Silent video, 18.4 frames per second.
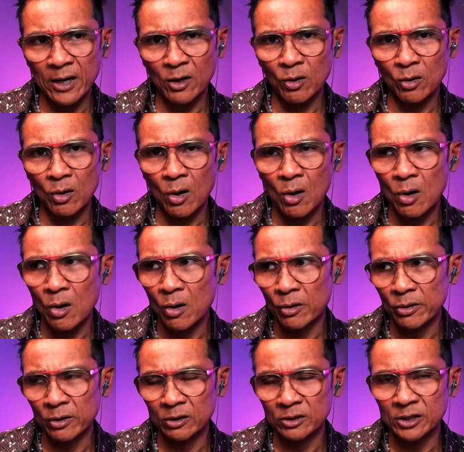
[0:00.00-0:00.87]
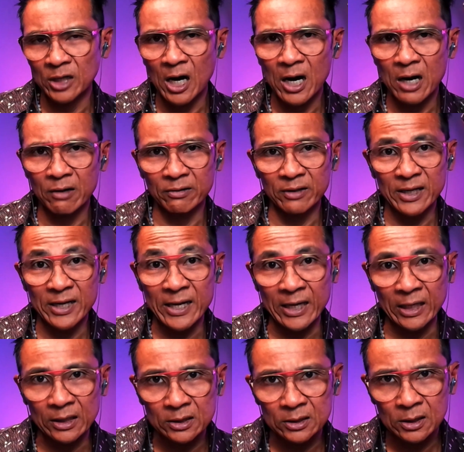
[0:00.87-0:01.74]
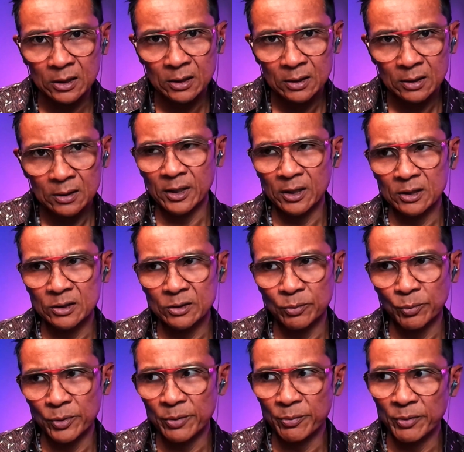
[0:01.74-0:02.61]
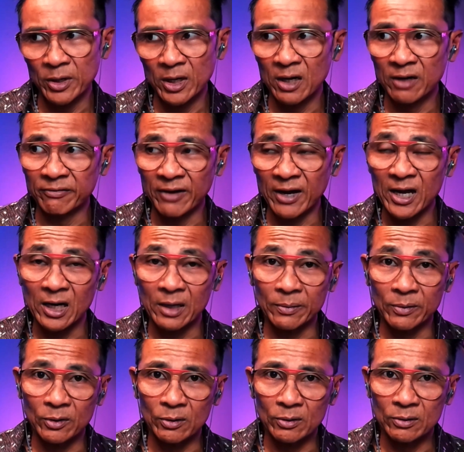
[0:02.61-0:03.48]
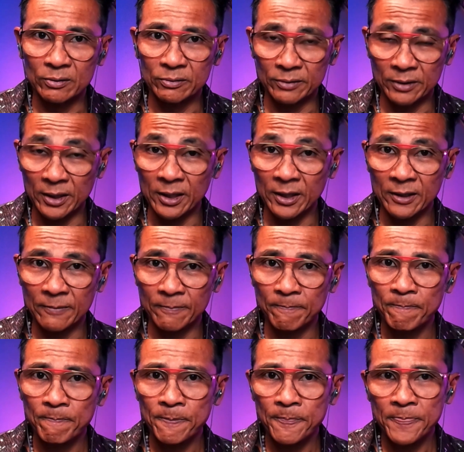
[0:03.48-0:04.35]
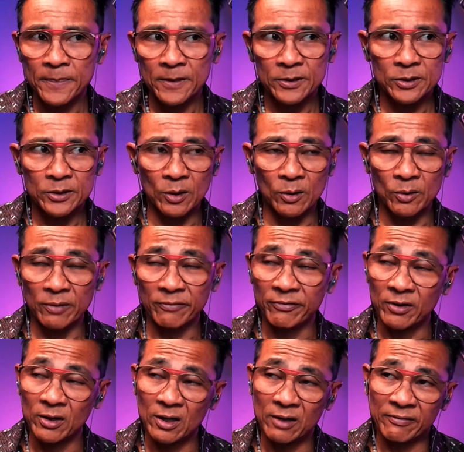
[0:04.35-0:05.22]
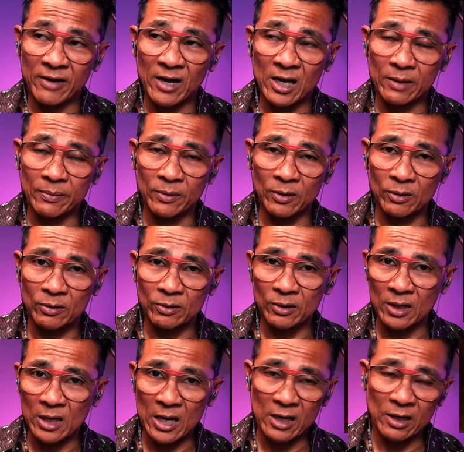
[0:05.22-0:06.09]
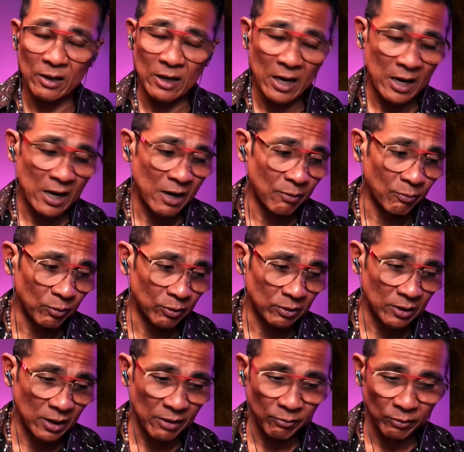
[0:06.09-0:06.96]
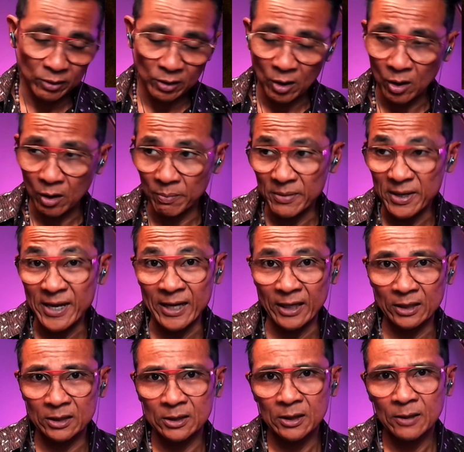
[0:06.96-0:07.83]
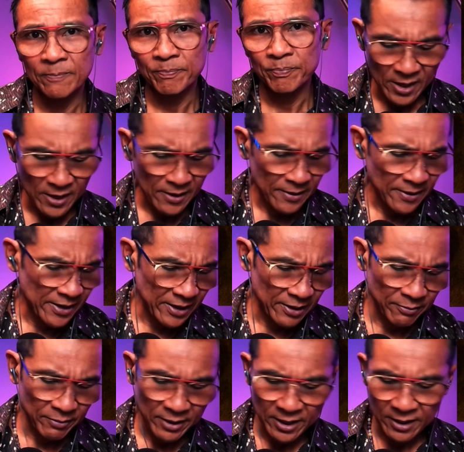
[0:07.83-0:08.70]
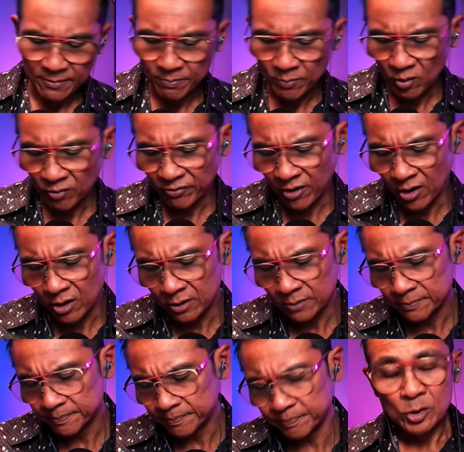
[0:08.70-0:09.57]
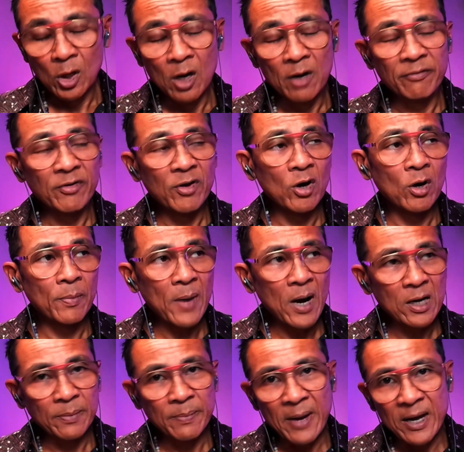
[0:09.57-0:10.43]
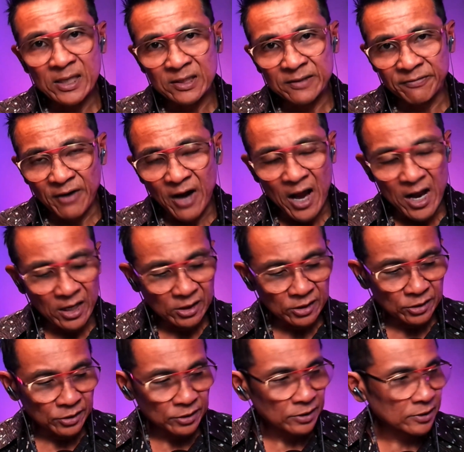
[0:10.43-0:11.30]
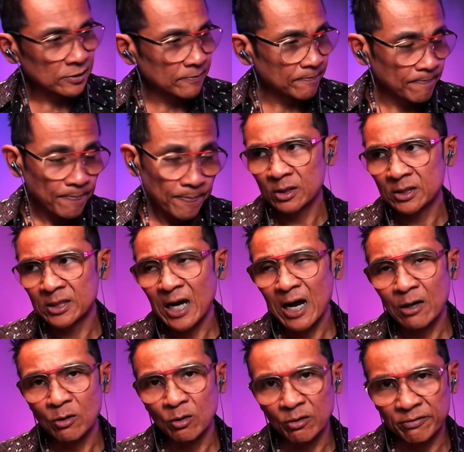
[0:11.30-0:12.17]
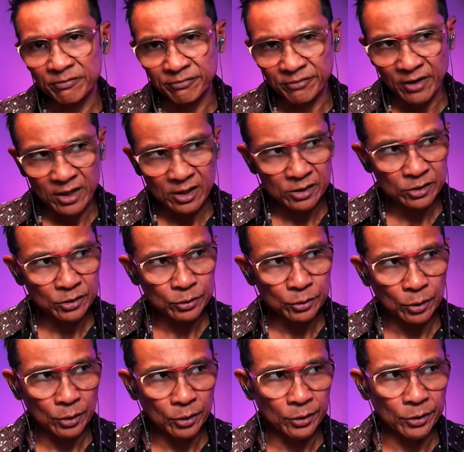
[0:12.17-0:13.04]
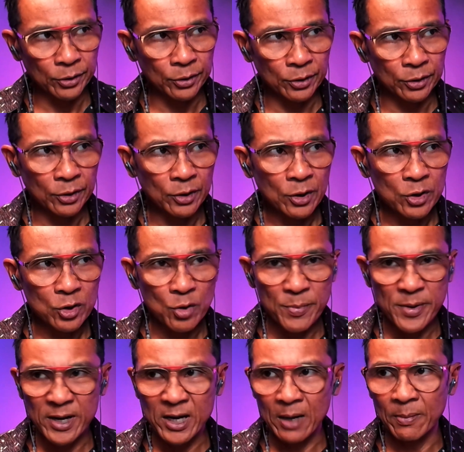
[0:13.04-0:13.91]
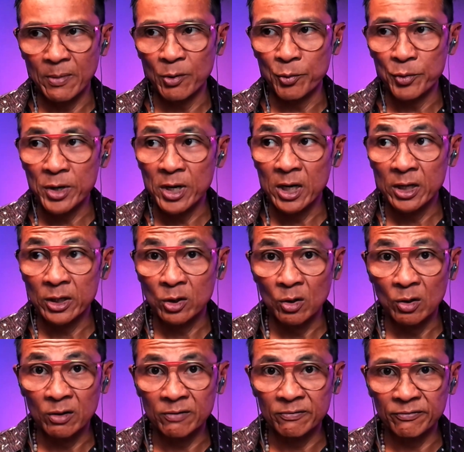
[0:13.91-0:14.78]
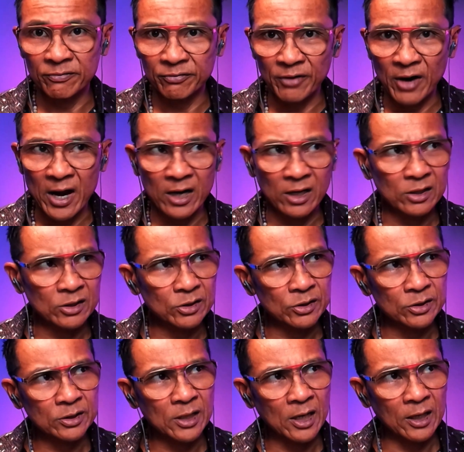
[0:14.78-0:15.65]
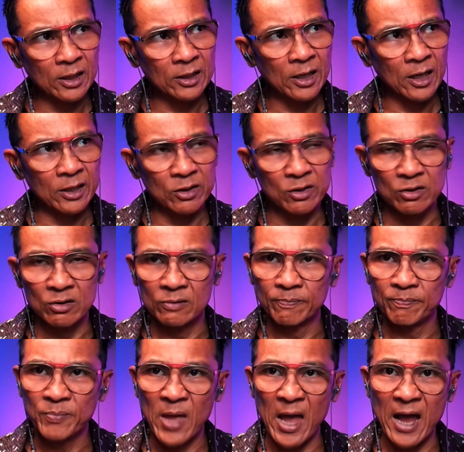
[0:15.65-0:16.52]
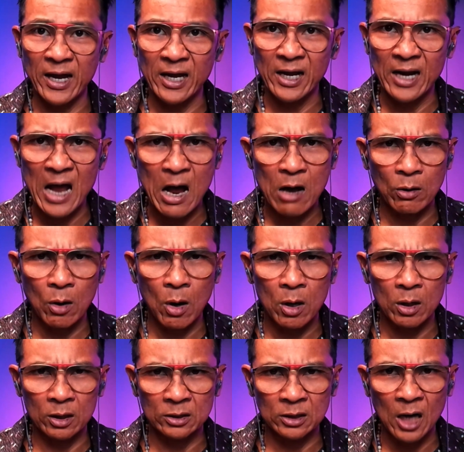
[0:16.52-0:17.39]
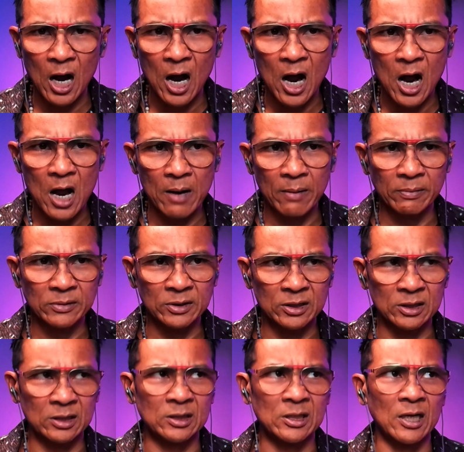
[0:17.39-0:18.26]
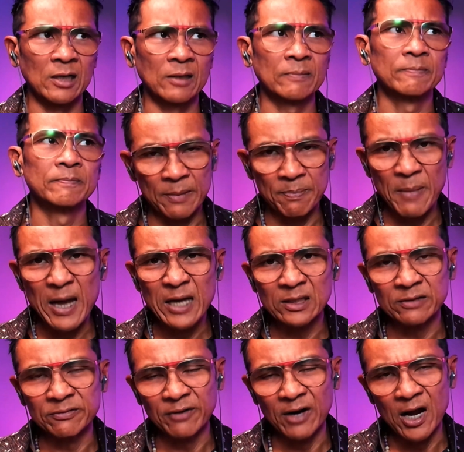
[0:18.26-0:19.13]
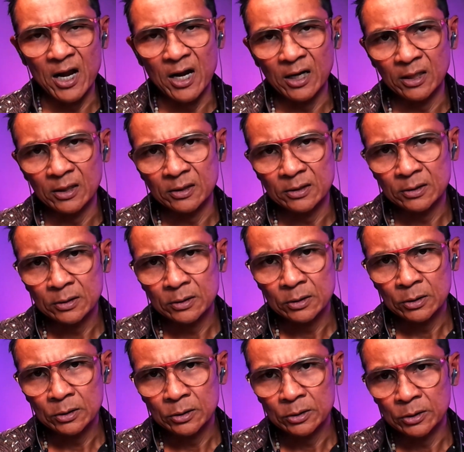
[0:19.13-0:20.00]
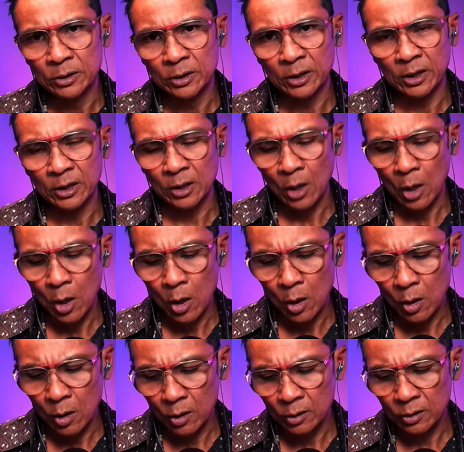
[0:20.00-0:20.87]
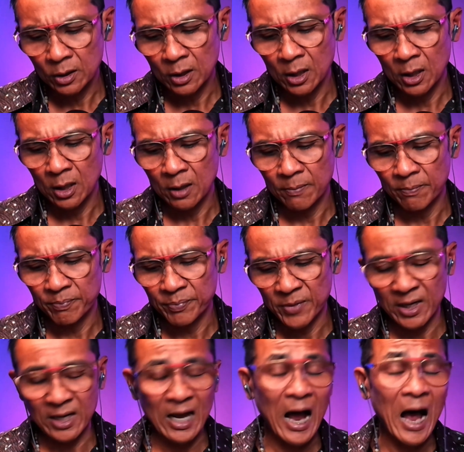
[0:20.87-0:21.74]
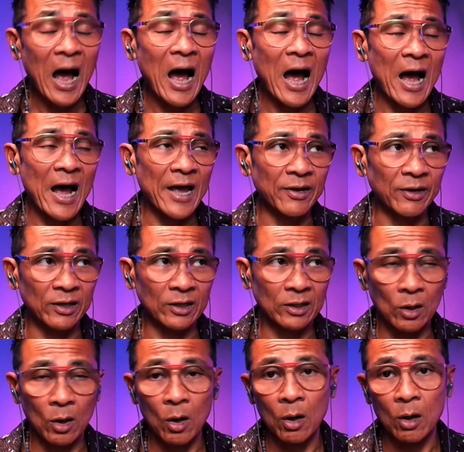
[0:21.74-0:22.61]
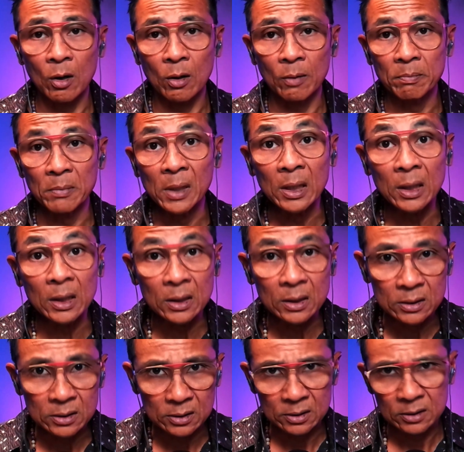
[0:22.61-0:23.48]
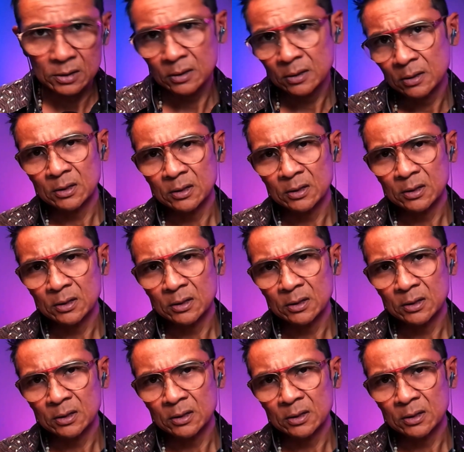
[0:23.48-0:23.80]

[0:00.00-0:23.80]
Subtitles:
I don't call your child it, because we love animal, right? So if you love animal, I wouldn't call them it. Yeah, anyway, move on. So if you're among best friends, your childhood friends, or you become a really good friends that you're hanging out all the time, just like best friend. You can call the guy, you can call Mung.